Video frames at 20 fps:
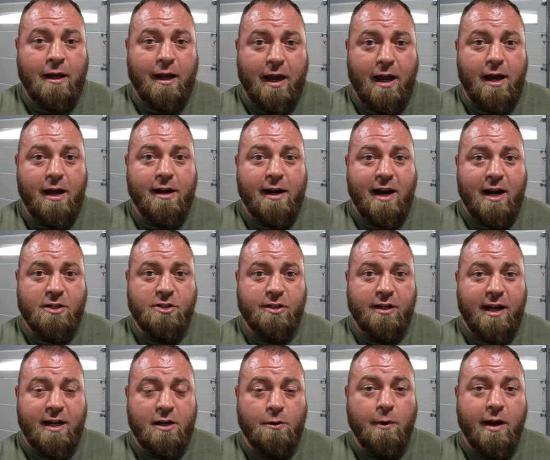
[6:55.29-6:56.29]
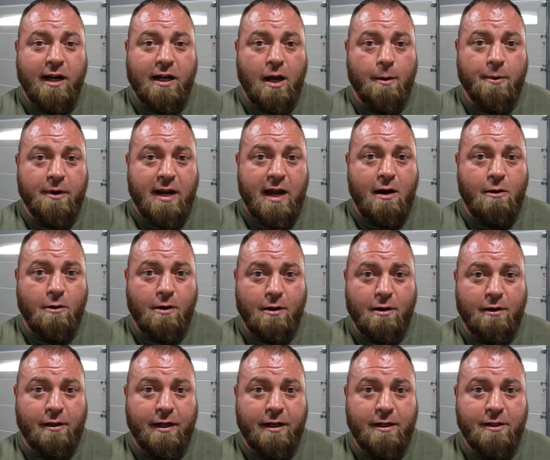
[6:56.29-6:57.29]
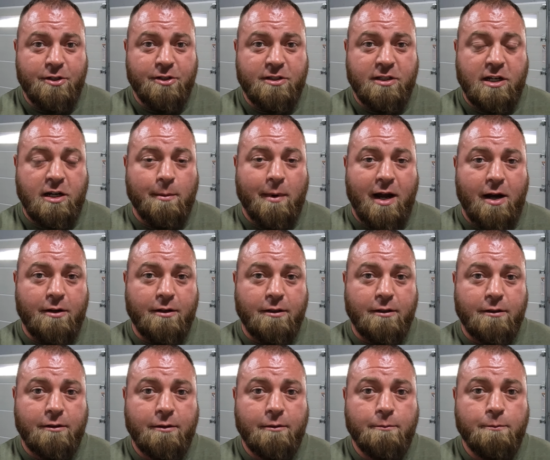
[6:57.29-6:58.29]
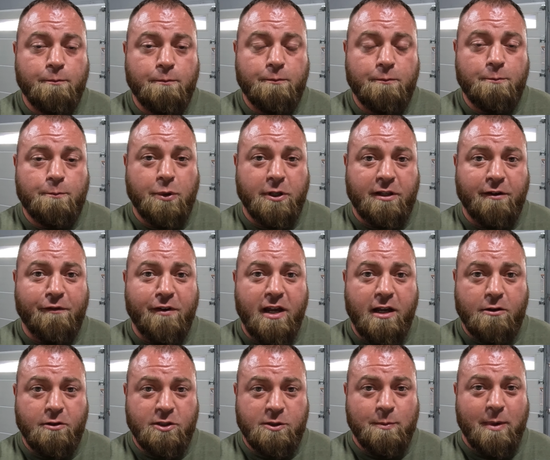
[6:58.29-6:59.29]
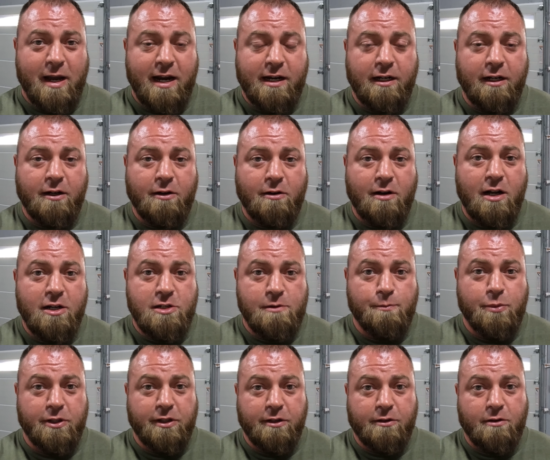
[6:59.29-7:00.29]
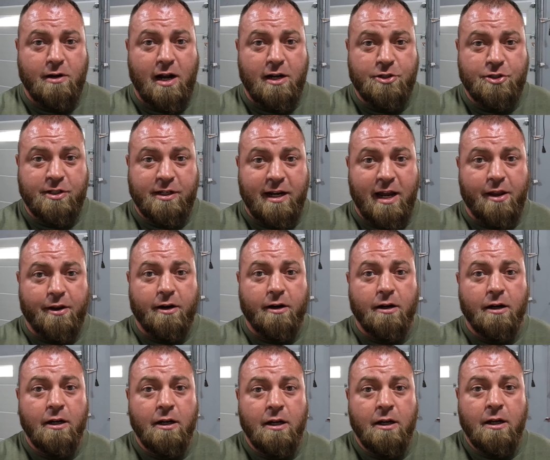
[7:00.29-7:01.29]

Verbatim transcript: and I actually had to wake up an hour early just to come out and put the vehicles back in the garage and put the garage together,